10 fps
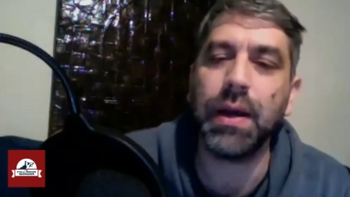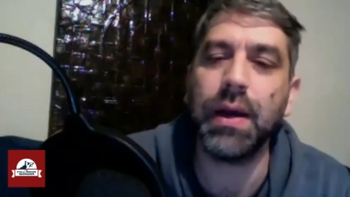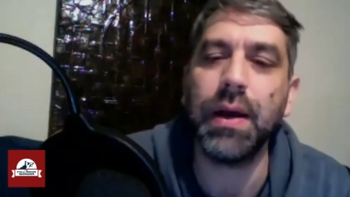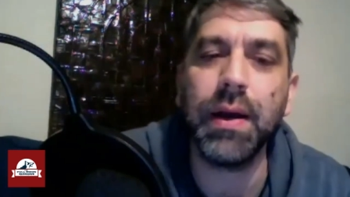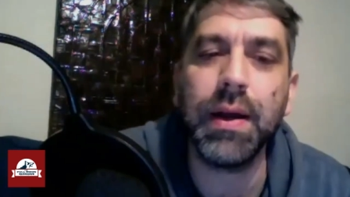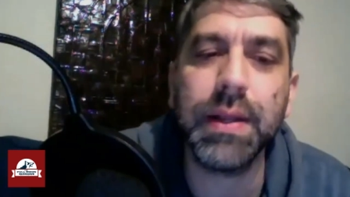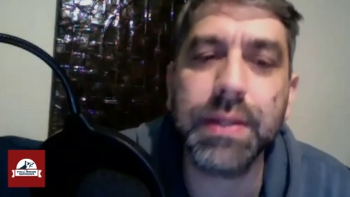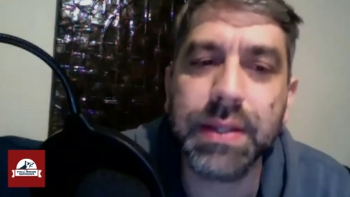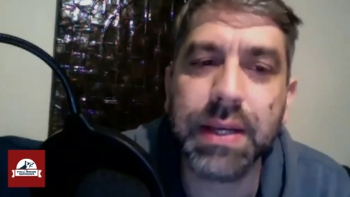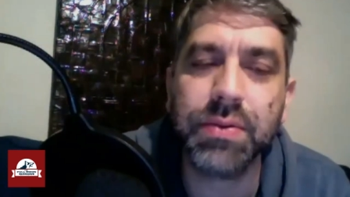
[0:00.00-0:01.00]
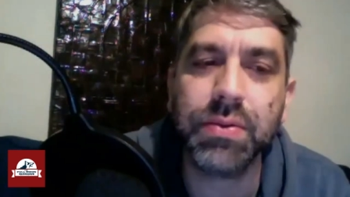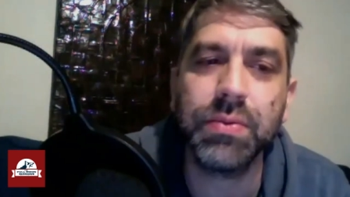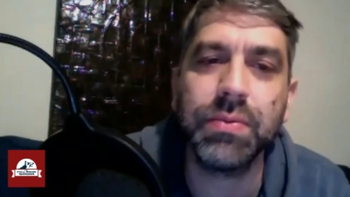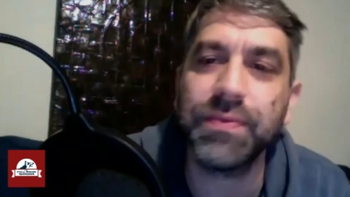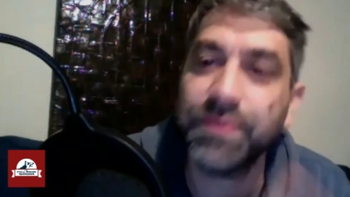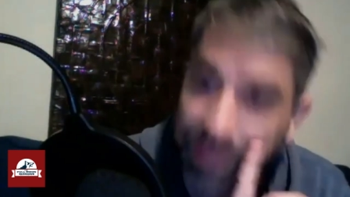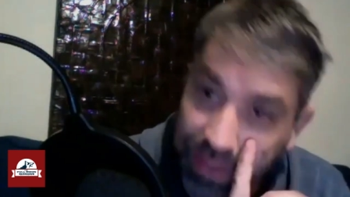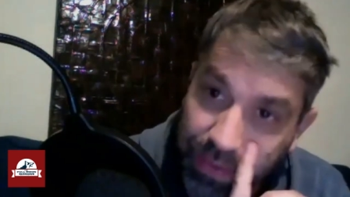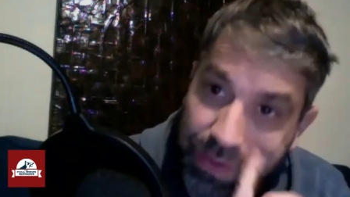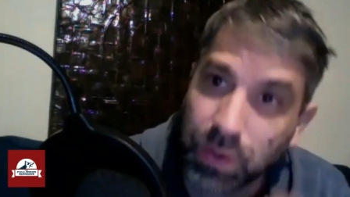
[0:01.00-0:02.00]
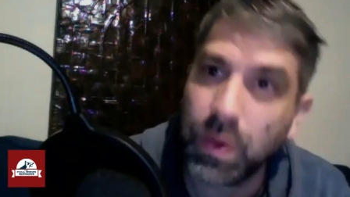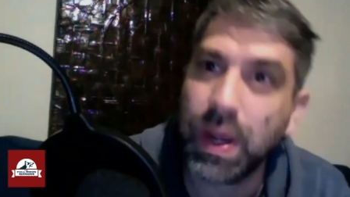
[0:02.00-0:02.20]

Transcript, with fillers: uh, central figure who